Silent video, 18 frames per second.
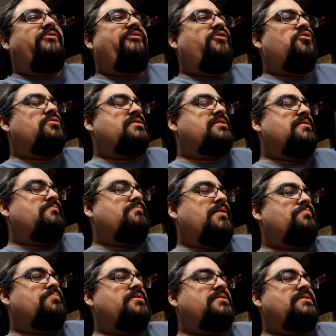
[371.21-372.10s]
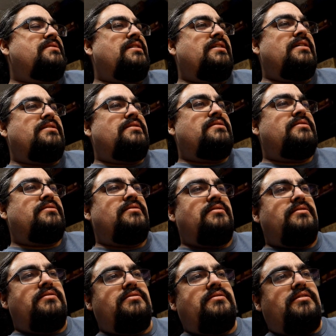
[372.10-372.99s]
forcing people to see his
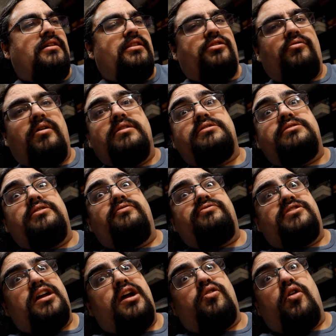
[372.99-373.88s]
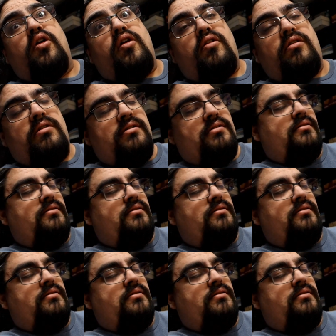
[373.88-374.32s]
threats of terror.